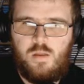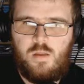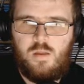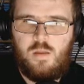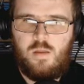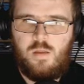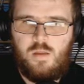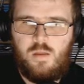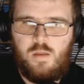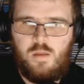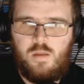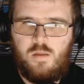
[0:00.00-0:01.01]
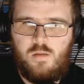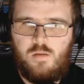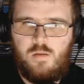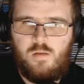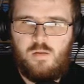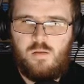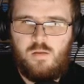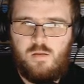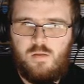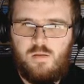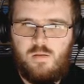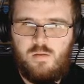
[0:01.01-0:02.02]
No one is speaking in this clip.